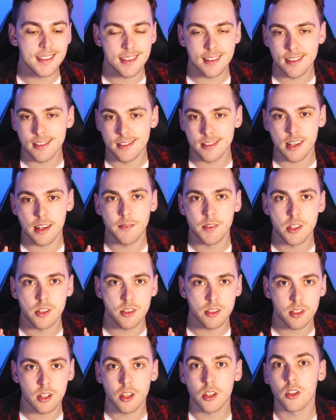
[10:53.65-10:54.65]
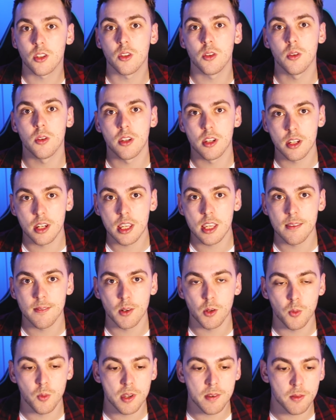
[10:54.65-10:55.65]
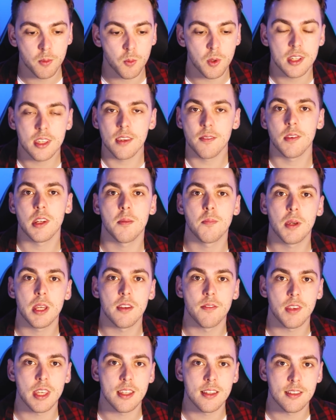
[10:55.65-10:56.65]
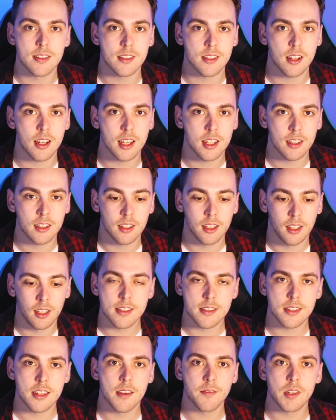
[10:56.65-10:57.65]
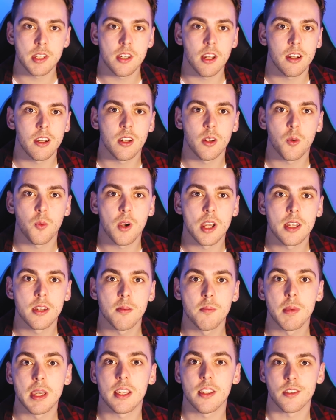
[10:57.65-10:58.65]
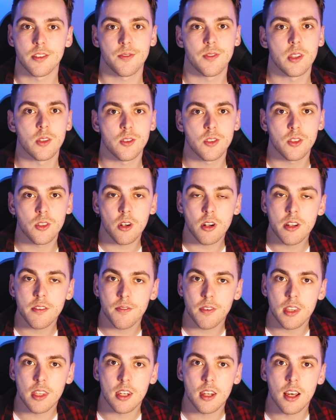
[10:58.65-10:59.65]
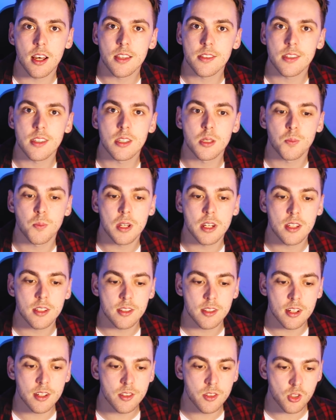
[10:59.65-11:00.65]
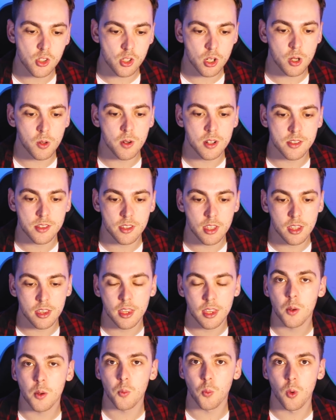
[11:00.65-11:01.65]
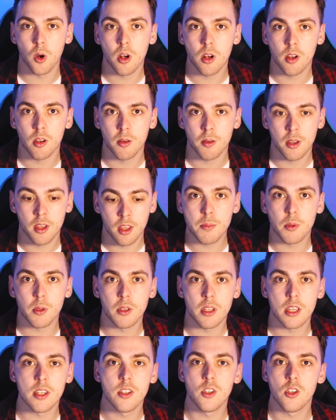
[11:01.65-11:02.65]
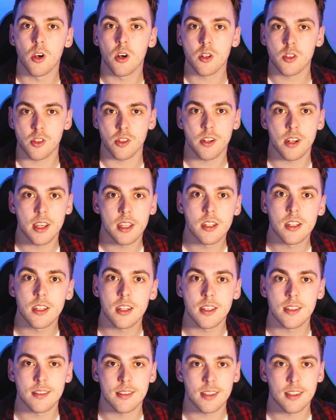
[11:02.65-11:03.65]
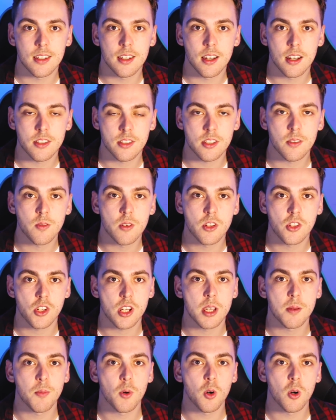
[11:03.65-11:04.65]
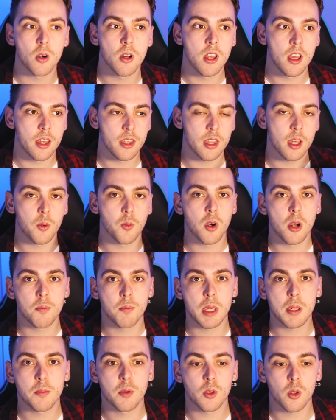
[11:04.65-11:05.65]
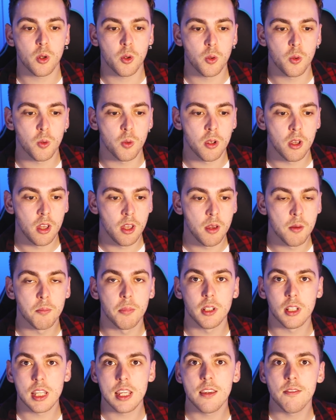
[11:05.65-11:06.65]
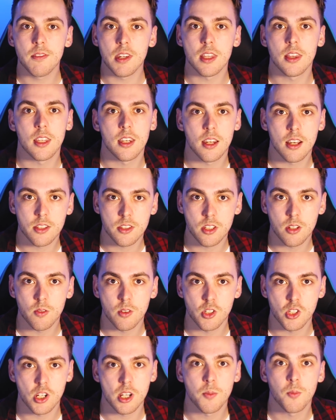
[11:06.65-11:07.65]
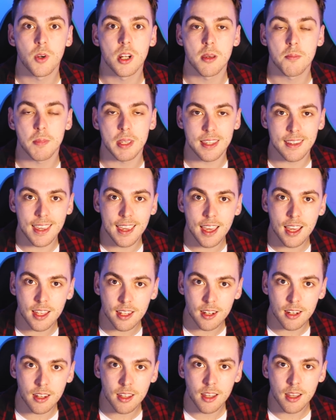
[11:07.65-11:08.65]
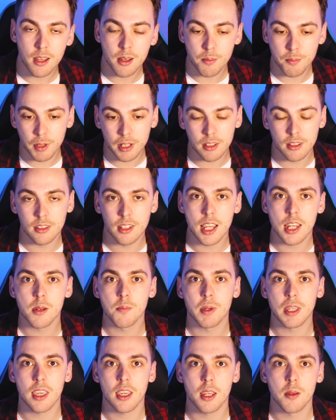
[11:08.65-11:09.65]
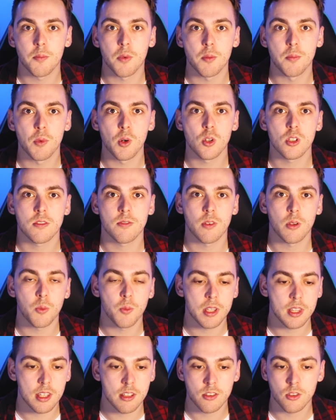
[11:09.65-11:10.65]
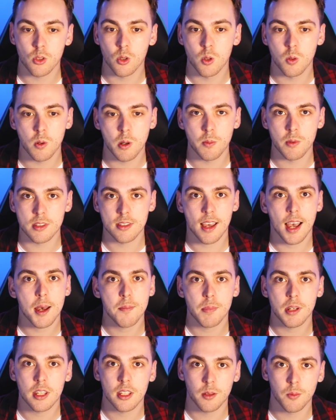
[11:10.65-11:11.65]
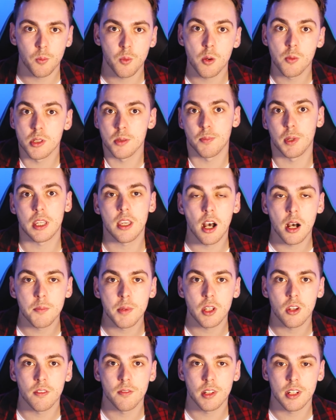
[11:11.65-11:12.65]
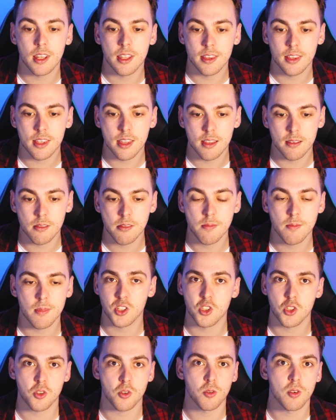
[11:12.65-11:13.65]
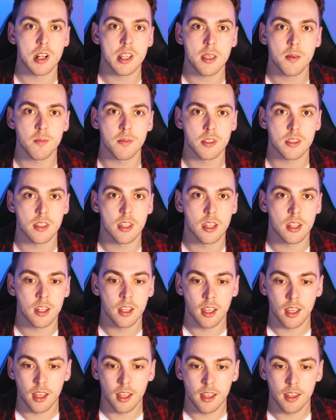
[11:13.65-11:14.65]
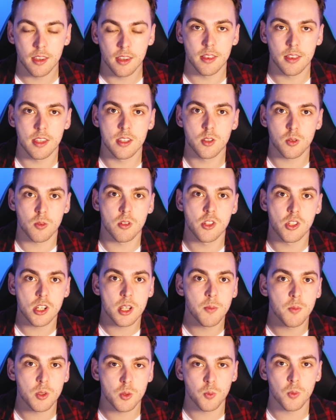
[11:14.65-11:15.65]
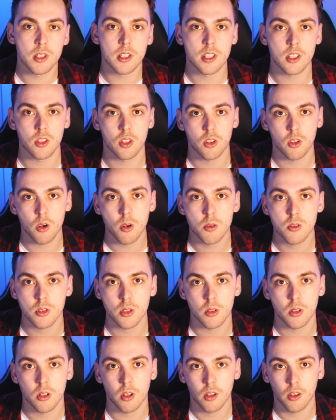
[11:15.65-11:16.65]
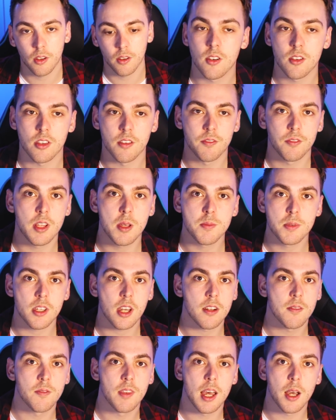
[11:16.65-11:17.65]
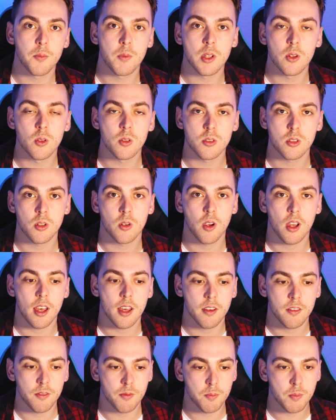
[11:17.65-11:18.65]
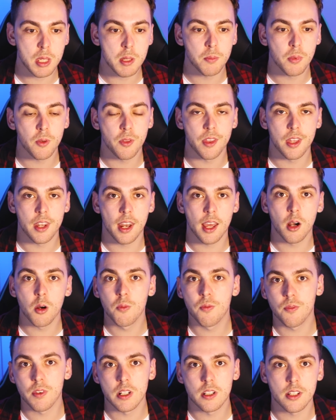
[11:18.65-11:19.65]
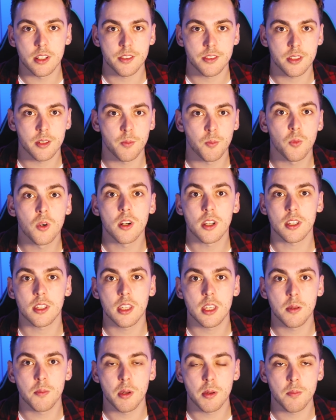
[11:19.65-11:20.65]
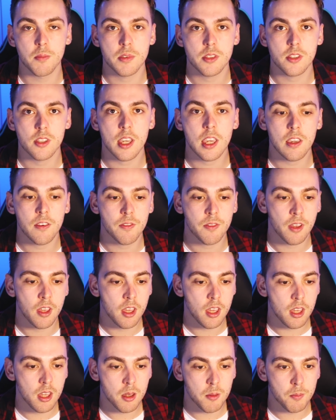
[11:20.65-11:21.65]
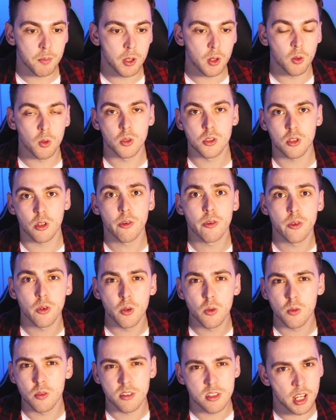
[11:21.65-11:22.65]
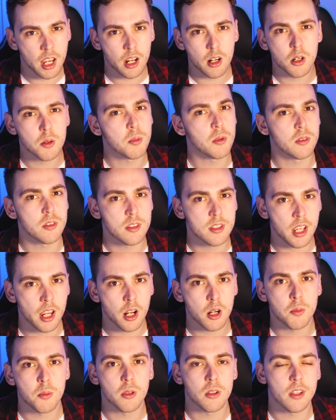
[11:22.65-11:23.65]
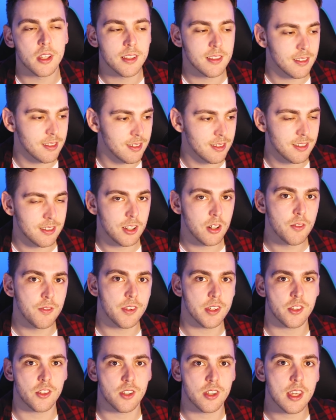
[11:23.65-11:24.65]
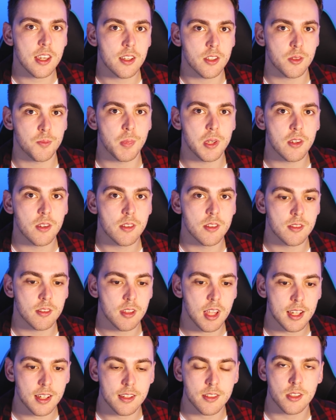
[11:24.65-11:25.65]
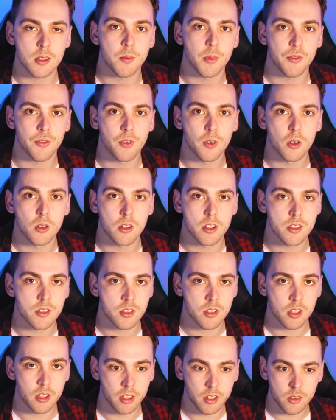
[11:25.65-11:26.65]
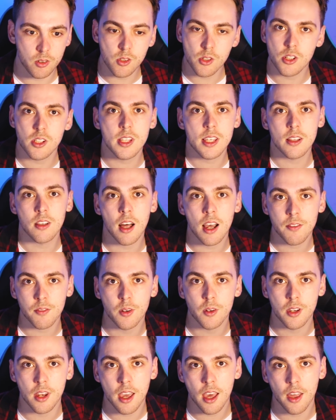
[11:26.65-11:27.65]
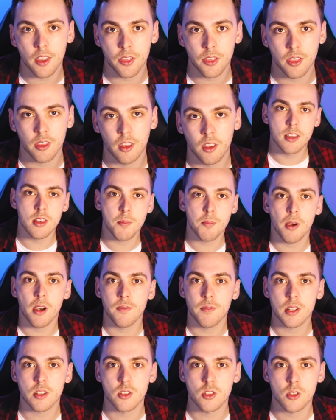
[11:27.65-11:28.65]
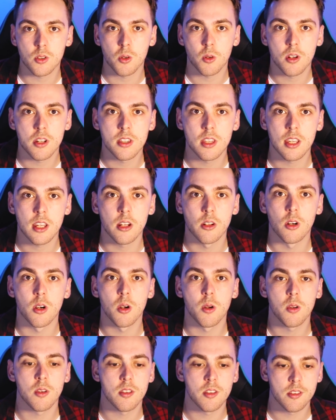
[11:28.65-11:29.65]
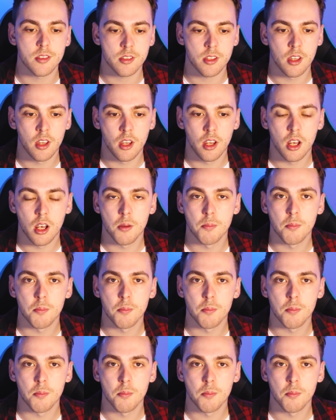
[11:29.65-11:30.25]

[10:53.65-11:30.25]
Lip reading: is that it's never just good and evil. We're given a bit of insight, and it's never done in a way to make us feel sorry for the Nazis, but it does show us there were people indoctrinated into the Nazi regime, or there were people who believed in the Nazi regime when it began, but later became remorseful when they saw what was happening and what was becoming of it, and the extremes that this regime was willing to go to. And on the flip side of that, we also have people that help Felix and want to keep him safe, but also do terrible, terrible and selfish things because, like I said before, it's usually life or death. And in the perfect story, the hero is